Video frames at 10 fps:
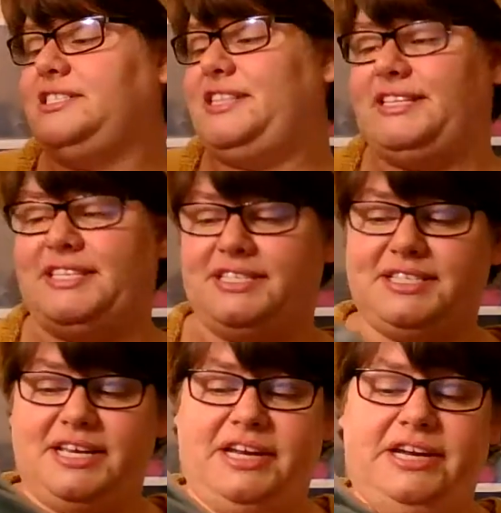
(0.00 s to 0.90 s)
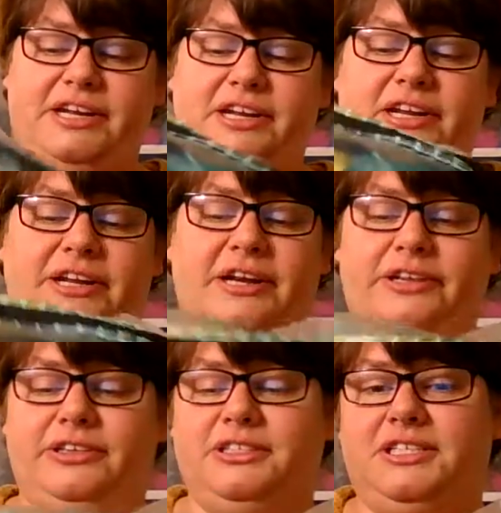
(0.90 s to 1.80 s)
This is in
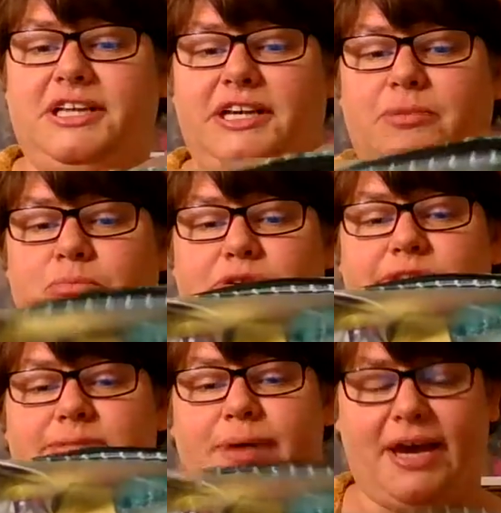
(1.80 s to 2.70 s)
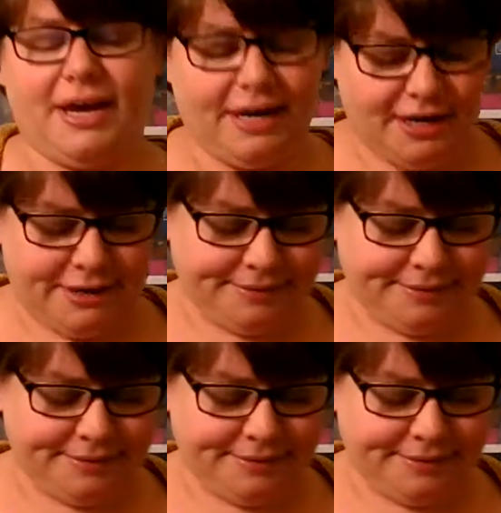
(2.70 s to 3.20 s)
another Chicken Boots bag.